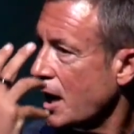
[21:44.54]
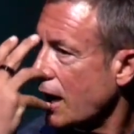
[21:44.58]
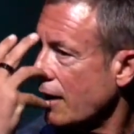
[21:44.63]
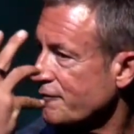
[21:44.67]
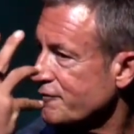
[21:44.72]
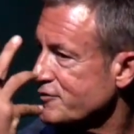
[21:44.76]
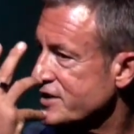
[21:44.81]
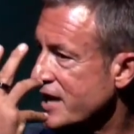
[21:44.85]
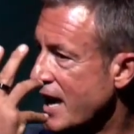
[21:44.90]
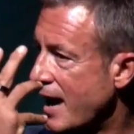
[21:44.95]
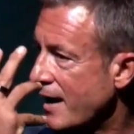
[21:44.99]

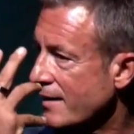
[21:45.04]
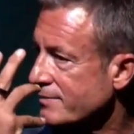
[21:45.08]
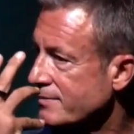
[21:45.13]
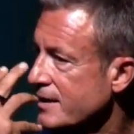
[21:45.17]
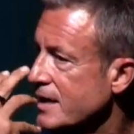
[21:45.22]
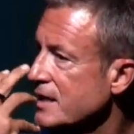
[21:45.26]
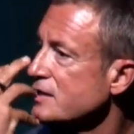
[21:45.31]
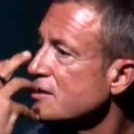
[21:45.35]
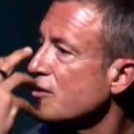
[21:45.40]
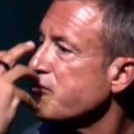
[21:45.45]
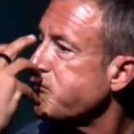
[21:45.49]
of
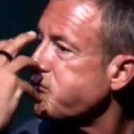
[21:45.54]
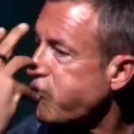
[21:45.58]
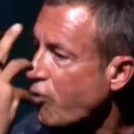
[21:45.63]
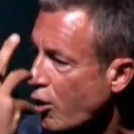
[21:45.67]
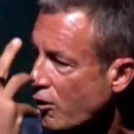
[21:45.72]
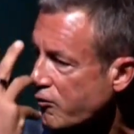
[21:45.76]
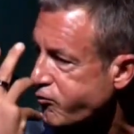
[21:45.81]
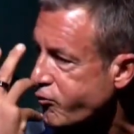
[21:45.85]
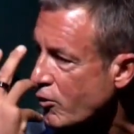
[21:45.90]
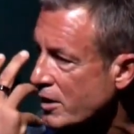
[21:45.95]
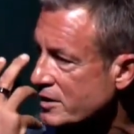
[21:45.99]
death in the
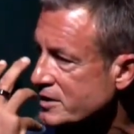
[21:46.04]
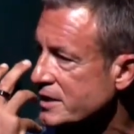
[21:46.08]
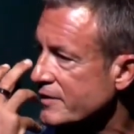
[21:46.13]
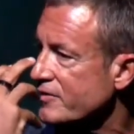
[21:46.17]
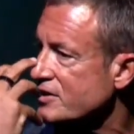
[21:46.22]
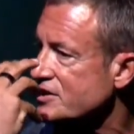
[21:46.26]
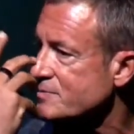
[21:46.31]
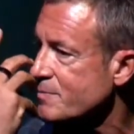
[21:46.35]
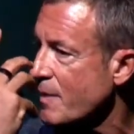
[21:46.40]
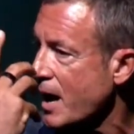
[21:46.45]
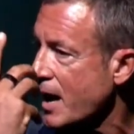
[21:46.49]
forefront
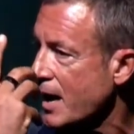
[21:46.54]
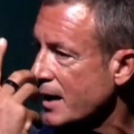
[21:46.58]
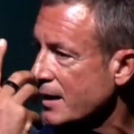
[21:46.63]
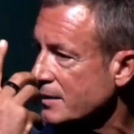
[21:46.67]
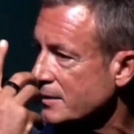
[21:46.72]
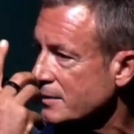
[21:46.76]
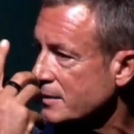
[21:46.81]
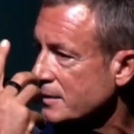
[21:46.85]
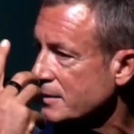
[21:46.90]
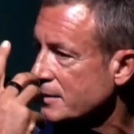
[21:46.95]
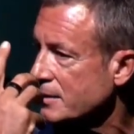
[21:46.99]
of his
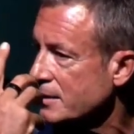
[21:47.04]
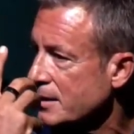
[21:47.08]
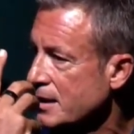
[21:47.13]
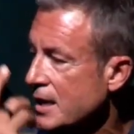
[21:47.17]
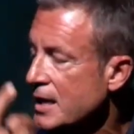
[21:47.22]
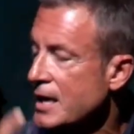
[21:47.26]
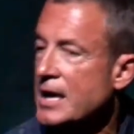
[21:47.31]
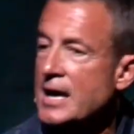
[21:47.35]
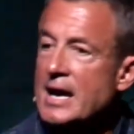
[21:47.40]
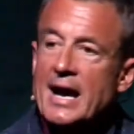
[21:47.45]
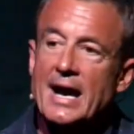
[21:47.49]
mind.
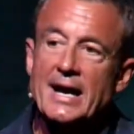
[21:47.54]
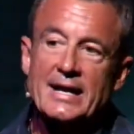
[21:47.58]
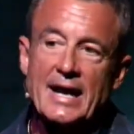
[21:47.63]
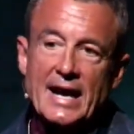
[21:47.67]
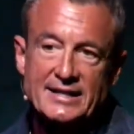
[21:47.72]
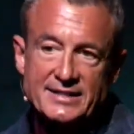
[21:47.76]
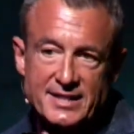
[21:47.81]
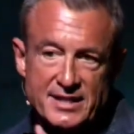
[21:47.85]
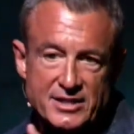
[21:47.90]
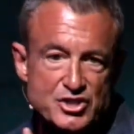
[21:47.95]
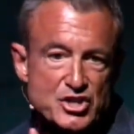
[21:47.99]
And
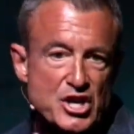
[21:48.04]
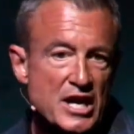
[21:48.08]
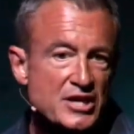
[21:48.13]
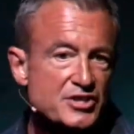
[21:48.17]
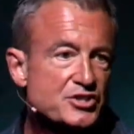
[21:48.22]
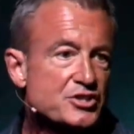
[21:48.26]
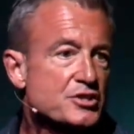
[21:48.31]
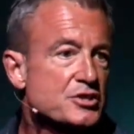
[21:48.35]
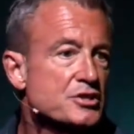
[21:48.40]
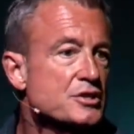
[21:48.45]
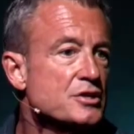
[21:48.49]
I
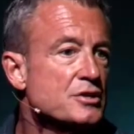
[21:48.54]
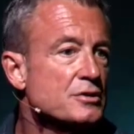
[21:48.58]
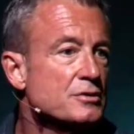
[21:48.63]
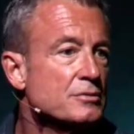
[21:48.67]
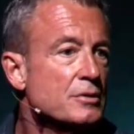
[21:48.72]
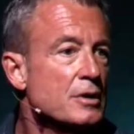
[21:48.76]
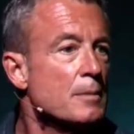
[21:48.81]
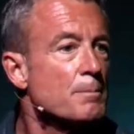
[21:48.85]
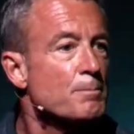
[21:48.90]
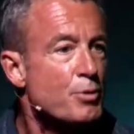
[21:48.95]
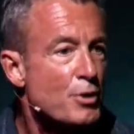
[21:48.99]
suggest to
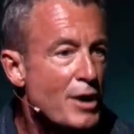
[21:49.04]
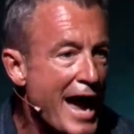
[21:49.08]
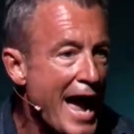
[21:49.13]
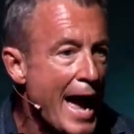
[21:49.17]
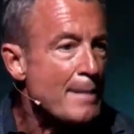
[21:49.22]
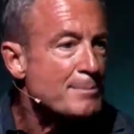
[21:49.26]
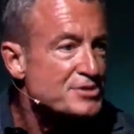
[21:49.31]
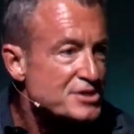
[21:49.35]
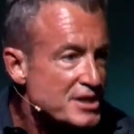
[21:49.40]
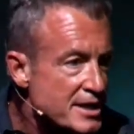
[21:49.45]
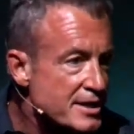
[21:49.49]
you,
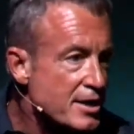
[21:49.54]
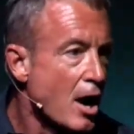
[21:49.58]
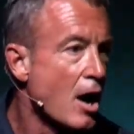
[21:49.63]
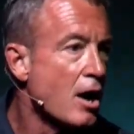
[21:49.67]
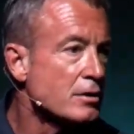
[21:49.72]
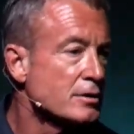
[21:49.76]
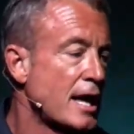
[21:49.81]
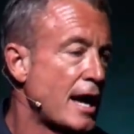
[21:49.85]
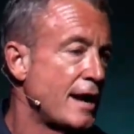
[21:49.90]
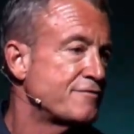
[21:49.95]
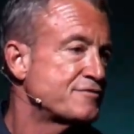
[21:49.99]
perhaps in
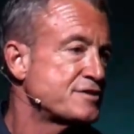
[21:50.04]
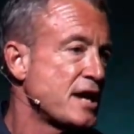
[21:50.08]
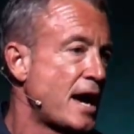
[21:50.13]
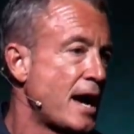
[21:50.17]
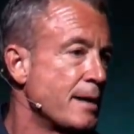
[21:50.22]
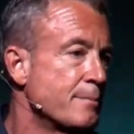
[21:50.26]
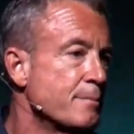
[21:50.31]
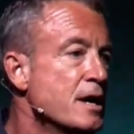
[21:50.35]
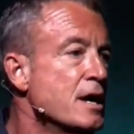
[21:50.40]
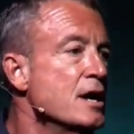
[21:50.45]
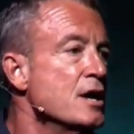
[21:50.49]
our
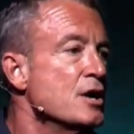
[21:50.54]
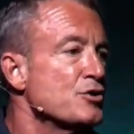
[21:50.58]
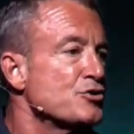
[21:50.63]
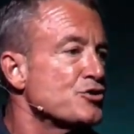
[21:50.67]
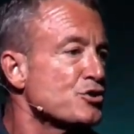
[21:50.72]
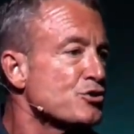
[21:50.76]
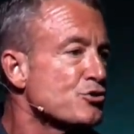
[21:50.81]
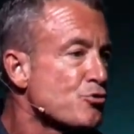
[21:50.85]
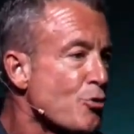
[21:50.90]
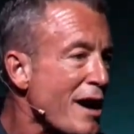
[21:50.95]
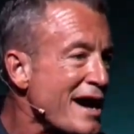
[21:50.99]
lifetime,
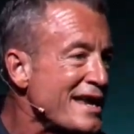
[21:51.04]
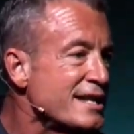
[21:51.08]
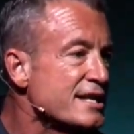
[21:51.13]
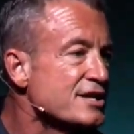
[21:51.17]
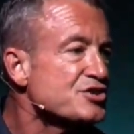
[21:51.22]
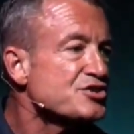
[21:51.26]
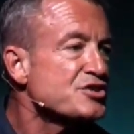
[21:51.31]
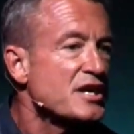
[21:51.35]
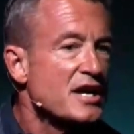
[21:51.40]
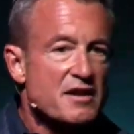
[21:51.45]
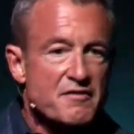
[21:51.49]
the
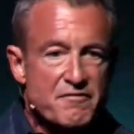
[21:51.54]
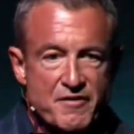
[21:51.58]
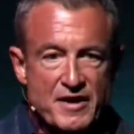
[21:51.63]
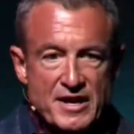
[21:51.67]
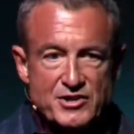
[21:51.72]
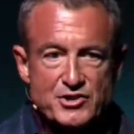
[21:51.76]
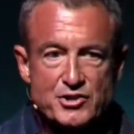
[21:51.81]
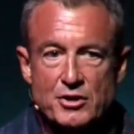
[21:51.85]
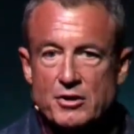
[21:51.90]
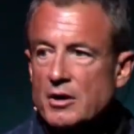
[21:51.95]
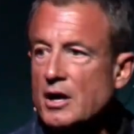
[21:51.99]
greatest
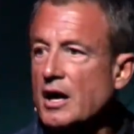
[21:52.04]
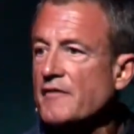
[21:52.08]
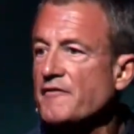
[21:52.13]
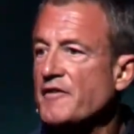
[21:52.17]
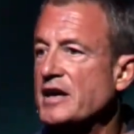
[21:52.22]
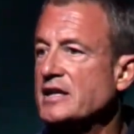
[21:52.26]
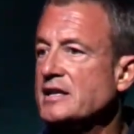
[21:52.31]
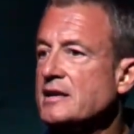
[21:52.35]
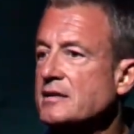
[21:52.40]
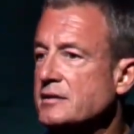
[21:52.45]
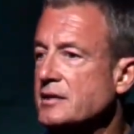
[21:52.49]
inventor
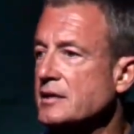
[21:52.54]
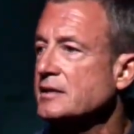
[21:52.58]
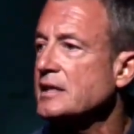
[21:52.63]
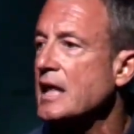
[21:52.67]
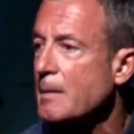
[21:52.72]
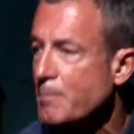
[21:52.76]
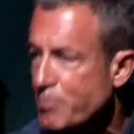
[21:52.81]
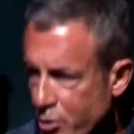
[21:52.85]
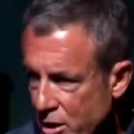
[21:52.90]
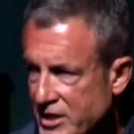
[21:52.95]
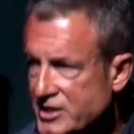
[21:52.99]
of anything
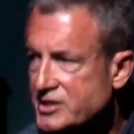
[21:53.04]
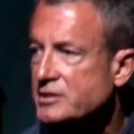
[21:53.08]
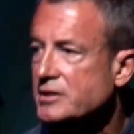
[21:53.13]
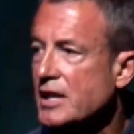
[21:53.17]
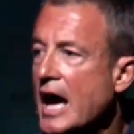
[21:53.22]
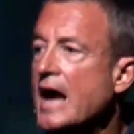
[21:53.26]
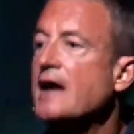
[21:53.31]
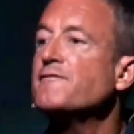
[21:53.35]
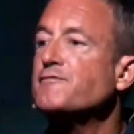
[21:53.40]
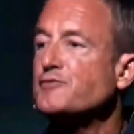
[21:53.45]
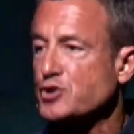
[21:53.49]
that brings
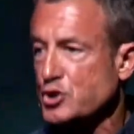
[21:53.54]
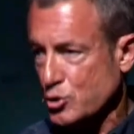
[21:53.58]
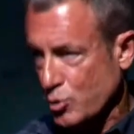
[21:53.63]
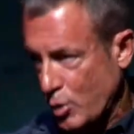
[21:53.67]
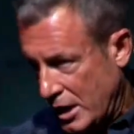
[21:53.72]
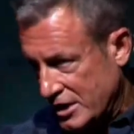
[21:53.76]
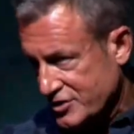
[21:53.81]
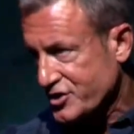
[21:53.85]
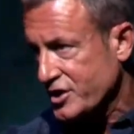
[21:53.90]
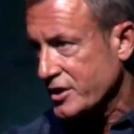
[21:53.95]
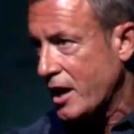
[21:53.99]
life
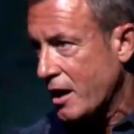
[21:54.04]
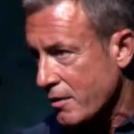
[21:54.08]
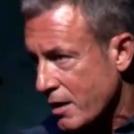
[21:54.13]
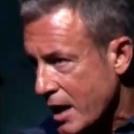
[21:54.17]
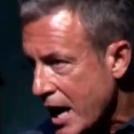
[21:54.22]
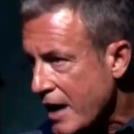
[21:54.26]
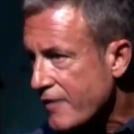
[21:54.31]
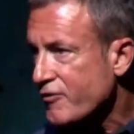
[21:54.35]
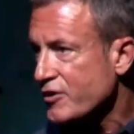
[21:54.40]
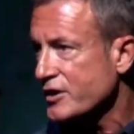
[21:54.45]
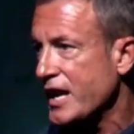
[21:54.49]
to us in
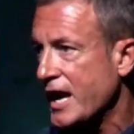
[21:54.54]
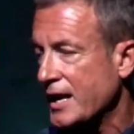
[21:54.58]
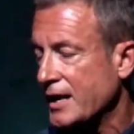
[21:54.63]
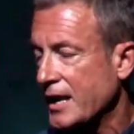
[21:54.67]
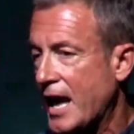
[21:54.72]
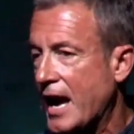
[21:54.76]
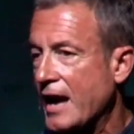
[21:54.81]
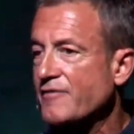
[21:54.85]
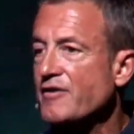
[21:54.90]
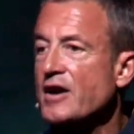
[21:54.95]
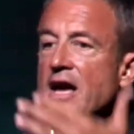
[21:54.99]
our everyday
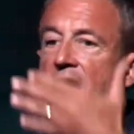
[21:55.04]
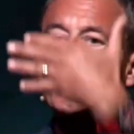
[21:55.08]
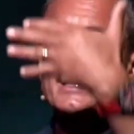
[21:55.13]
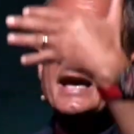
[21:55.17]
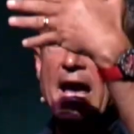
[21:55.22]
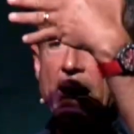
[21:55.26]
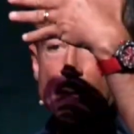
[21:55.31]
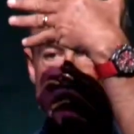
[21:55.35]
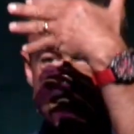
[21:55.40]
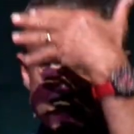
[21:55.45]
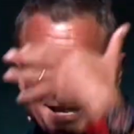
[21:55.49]
life
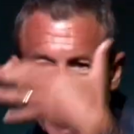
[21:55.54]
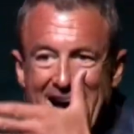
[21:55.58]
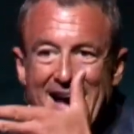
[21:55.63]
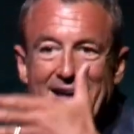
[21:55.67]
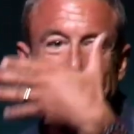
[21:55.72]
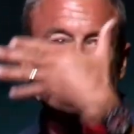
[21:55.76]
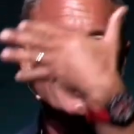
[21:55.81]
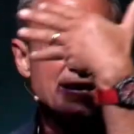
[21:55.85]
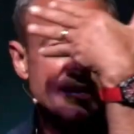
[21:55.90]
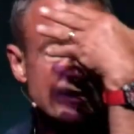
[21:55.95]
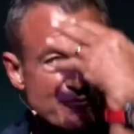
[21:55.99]
kept
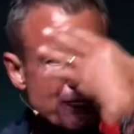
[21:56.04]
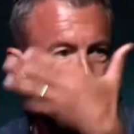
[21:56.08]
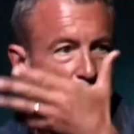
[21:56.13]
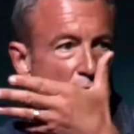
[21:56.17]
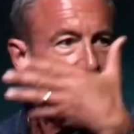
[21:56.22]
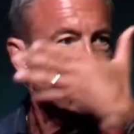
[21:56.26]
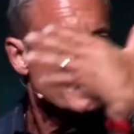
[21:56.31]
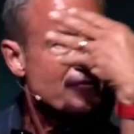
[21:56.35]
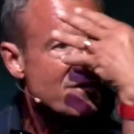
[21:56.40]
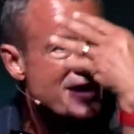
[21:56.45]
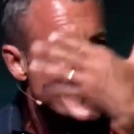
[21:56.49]
death in
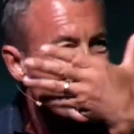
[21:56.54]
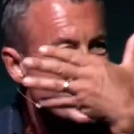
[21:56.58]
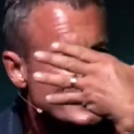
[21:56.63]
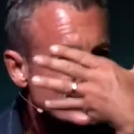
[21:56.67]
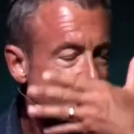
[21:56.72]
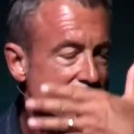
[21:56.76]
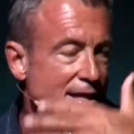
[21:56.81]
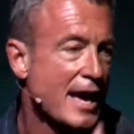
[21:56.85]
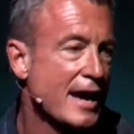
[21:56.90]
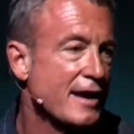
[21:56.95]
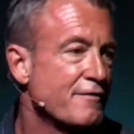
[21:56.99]
front of
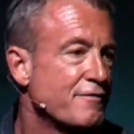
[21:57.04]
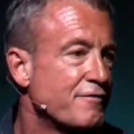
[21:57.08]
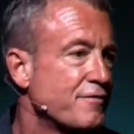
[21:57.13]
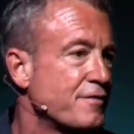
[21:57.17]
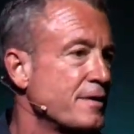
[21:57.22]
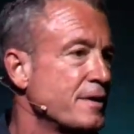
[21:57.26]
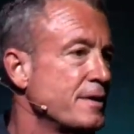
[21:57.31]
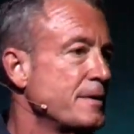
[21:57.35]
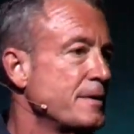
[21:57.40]
his life.